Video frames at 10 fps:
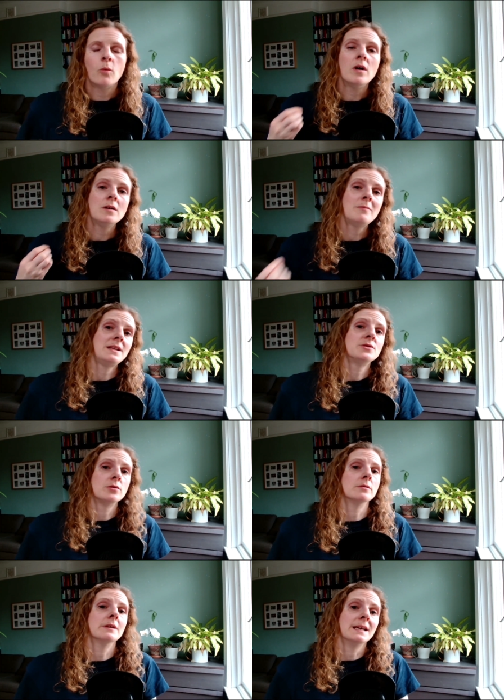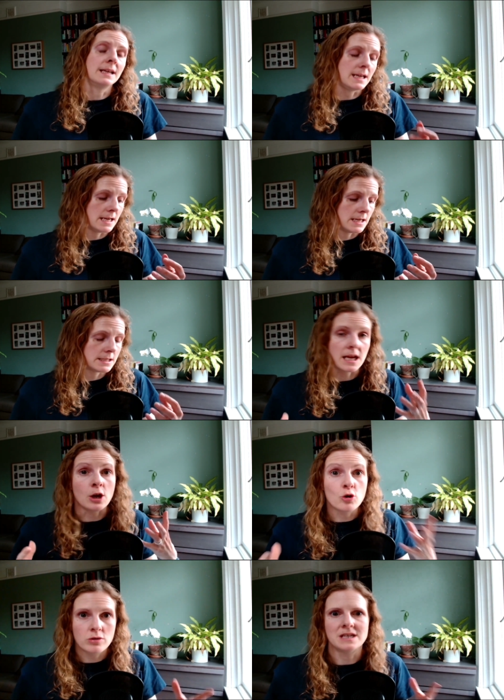While mentoring is
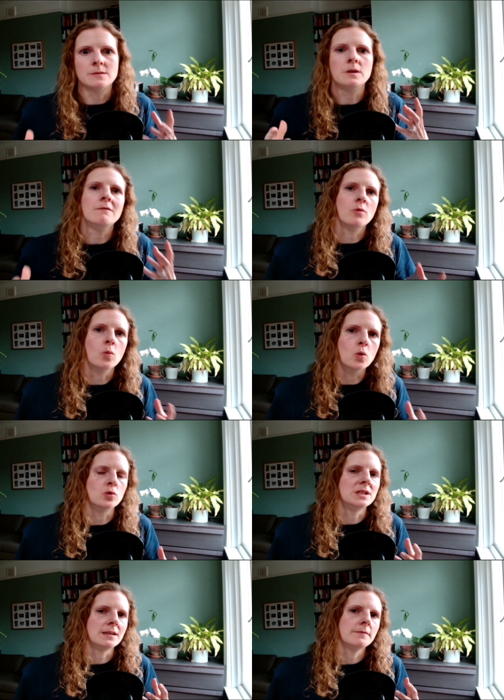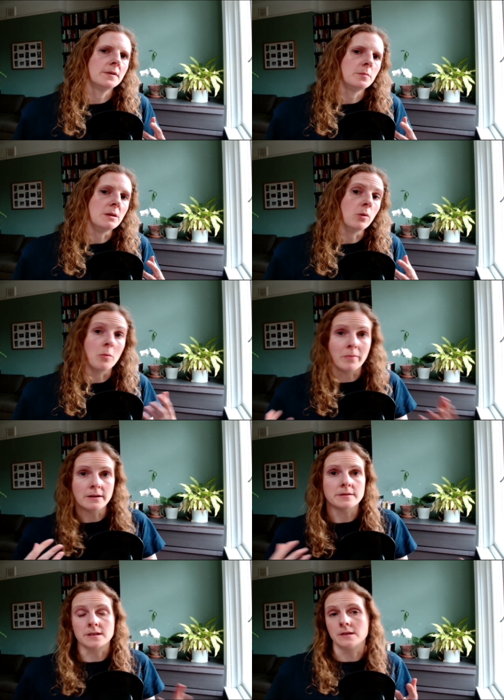incredibly rewarding for people on
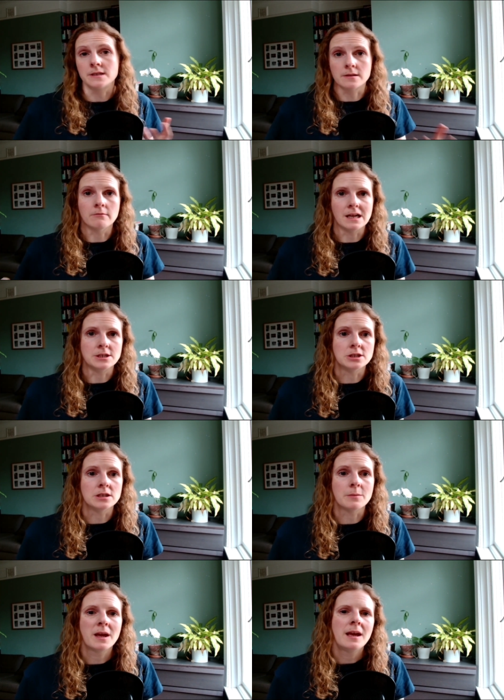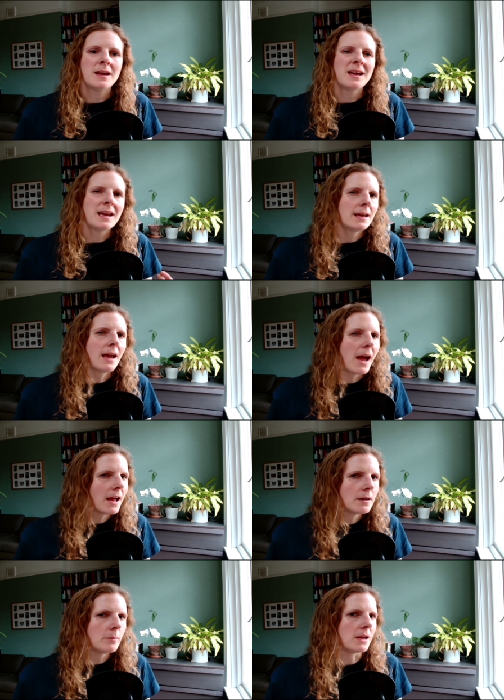both sides of the relationship, it
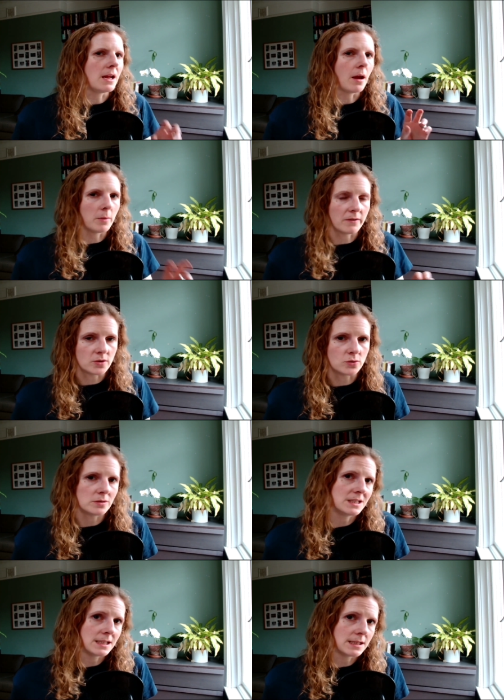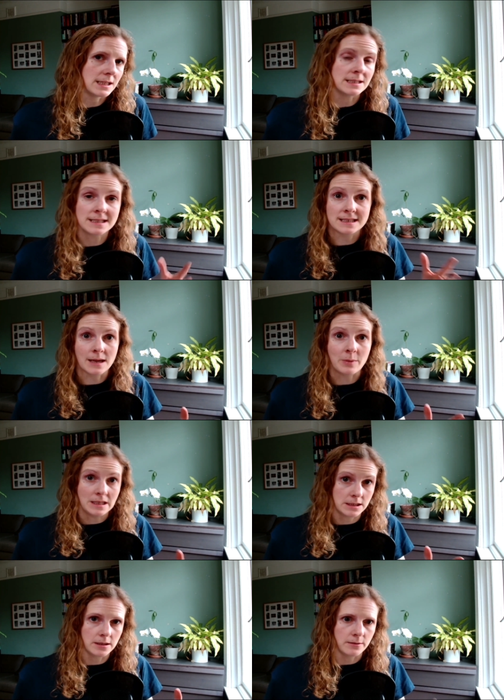can be a bit of a daunting thing to step
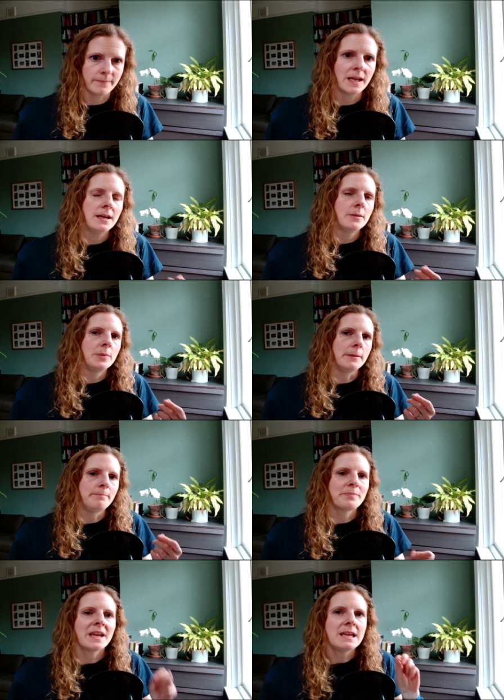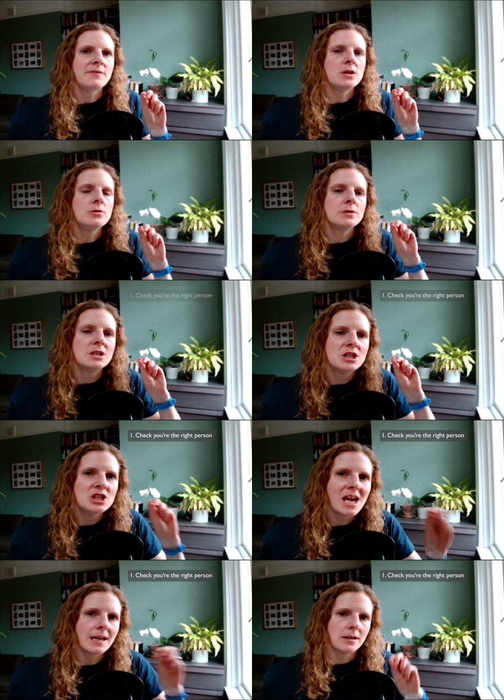into. But if you
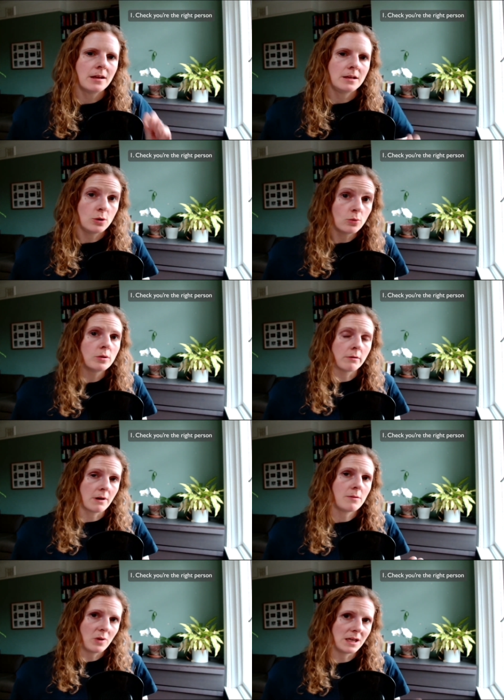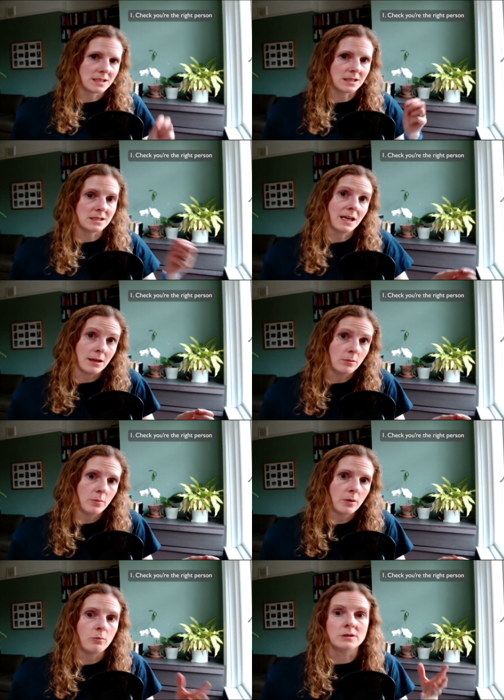check you're the right person to
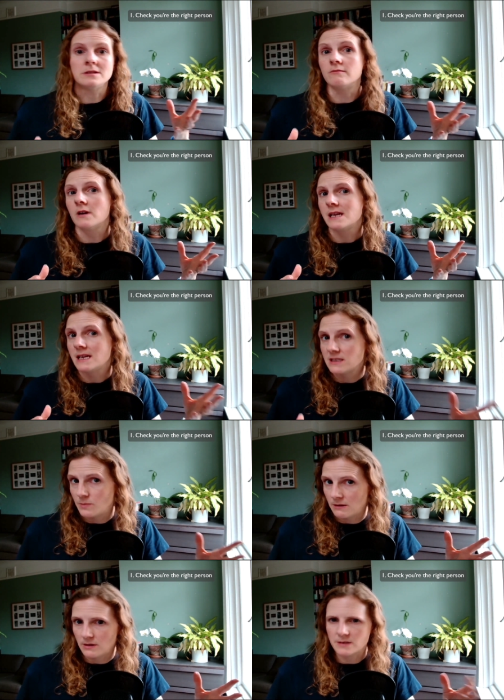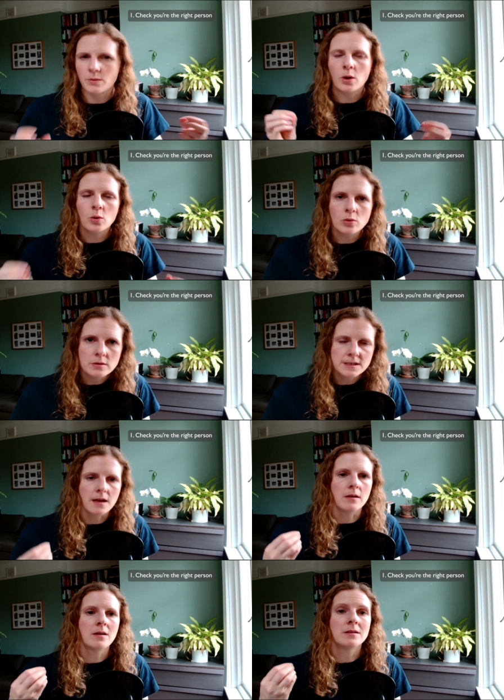help with the right experience, but
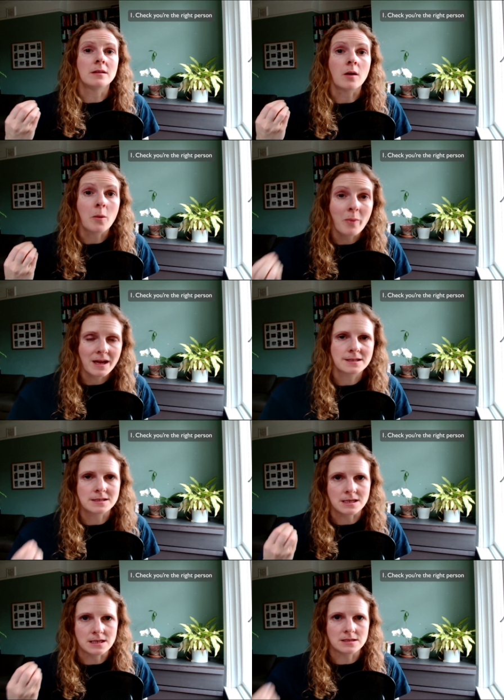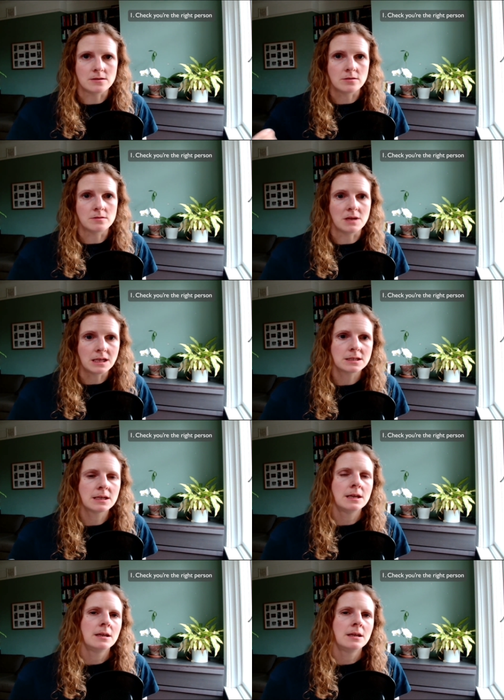also the capacity to commit,